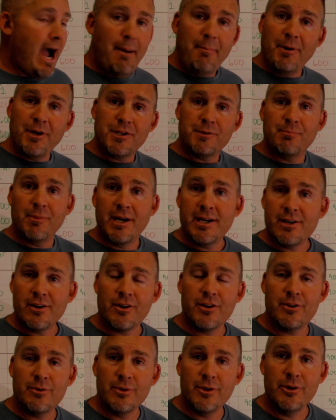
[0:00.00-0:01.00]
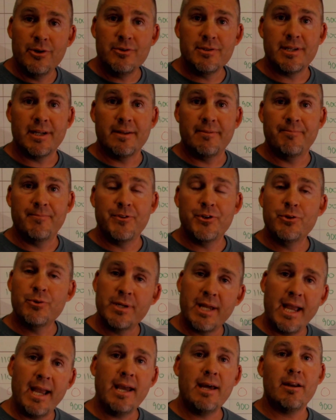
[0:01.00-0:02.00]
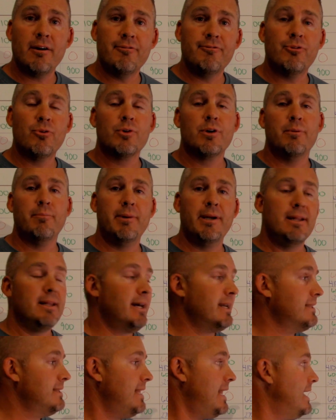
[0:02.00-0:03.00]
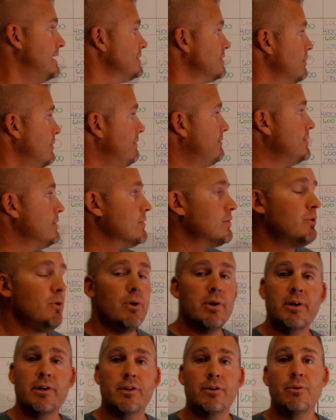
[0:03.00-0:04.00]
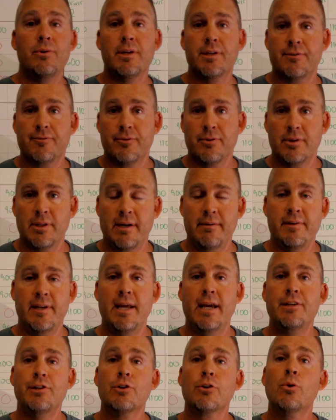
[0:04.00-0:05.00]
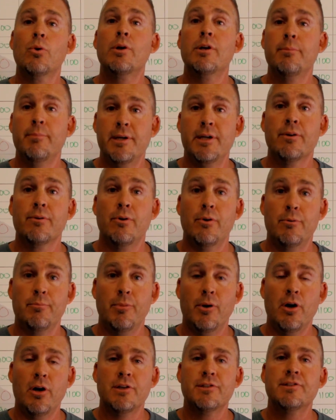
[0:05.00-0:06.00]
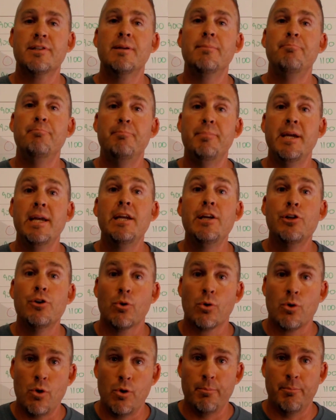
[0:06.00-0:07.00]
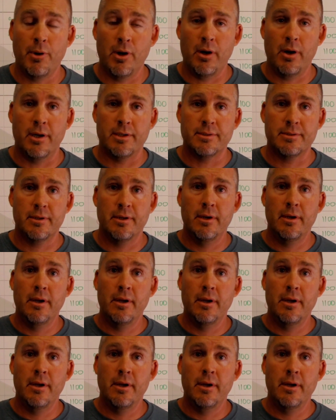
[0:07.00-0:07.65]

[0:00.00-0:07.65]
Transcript: much money are you losing? You can't afford to be like that. So if you're going to do this for a living and you're going to be your own boss, then be your own boss.